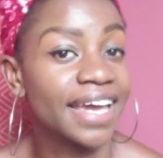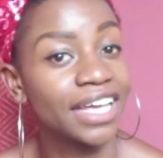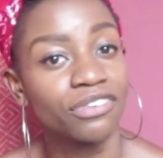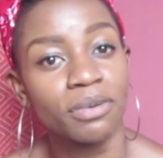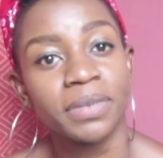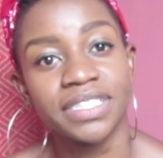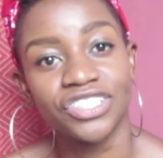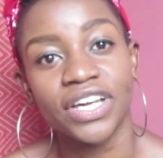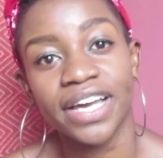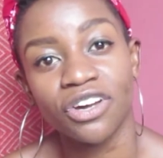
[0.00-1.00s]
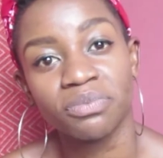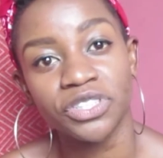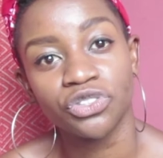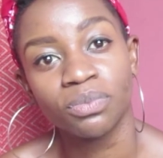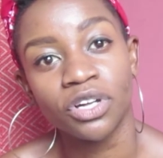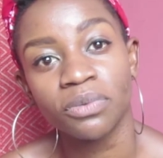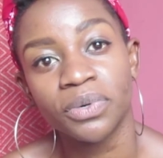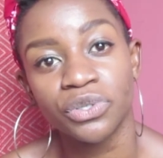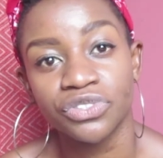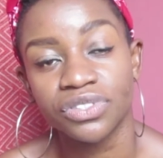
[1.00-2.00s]
And remember to check out 2
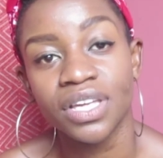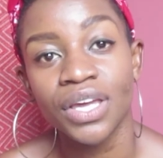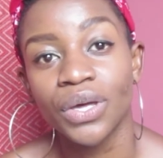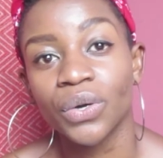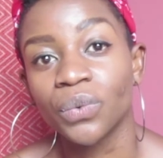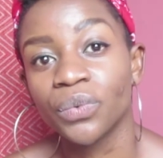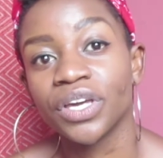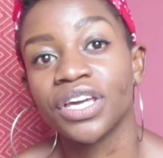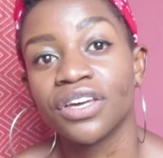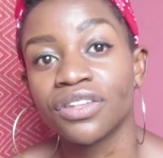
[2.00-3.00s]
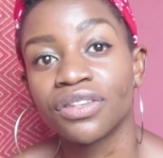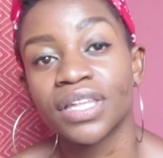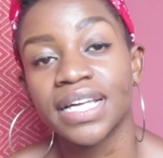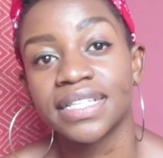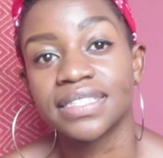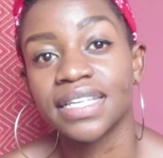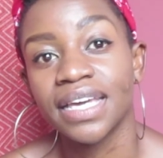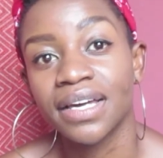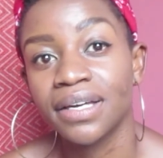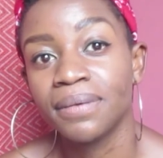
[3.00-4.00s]
blog posts with
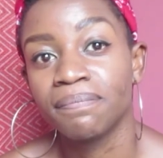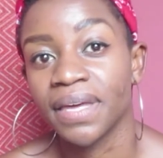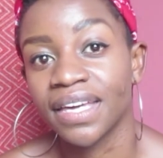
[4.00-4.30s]
Sia,